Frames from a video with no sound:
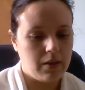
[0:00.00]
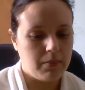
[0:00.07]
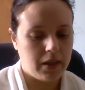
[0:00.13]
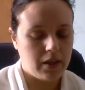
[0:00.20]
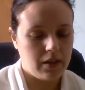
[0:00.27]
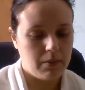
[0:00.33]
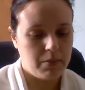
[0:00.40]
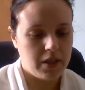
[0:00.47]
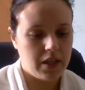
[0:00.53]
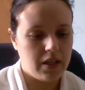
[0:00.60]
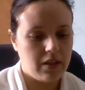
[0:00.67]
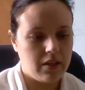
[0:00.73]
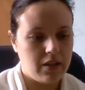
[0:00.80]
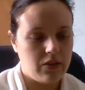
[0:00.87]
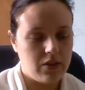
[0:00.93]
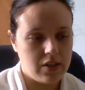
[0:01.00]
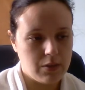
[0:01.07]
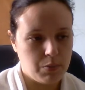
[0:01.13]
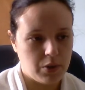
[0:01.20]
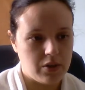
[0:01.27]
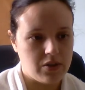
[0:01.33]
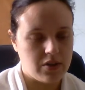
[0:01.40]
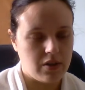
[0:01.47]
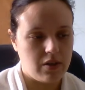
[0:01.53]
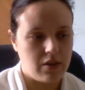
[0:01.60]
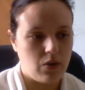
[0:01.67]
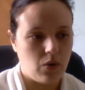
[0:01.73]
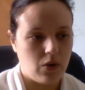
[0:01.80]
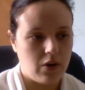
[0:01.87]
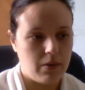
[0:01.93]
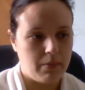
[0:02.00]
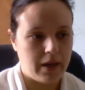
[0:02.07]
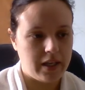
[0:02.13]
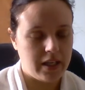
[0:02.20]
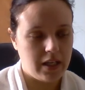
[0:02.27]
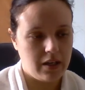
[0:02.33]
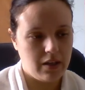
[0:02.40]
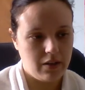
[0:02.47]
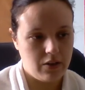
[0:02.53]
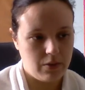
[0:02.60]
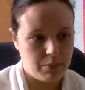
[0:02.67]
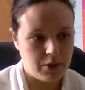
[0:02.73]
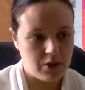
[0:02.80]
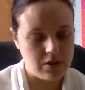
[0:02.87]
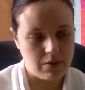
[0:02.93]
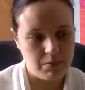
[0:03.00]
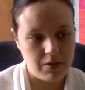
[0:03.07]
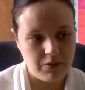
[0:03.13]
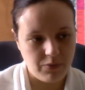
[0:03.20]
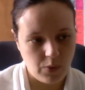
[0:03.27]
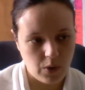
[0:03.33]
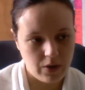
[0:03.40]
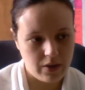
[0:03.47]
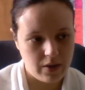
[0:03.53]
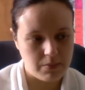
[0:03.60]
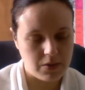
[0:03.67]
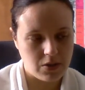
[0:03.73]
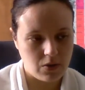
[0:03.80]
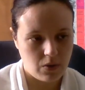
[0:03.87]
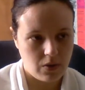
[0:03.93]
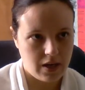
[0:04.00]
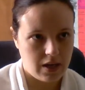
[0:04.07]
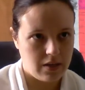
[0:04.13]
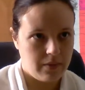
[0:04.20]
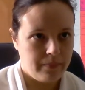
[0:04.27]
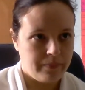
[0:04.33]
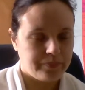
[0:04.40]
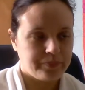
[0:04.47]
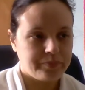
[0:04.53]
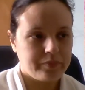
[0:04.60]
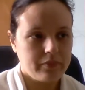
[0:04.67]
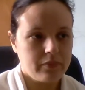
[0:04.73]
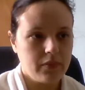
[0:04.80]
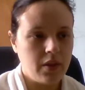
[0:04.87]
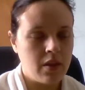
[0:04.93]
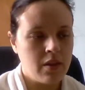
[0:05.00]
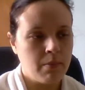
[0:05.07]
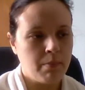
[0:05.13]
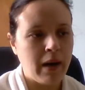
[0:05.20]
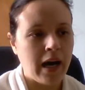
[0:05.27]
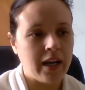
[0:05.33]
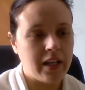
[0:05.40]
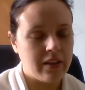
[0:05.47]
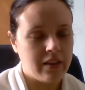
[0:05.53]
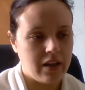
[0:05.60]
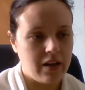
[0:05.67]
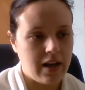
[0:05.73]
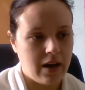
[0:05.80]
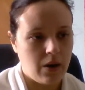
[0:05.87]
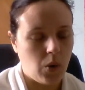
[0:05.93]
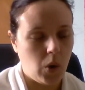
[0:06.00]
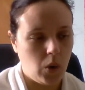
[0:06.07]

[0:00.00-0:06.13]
Am I going to be healing this person, or am I healing the person before them, so that the body that now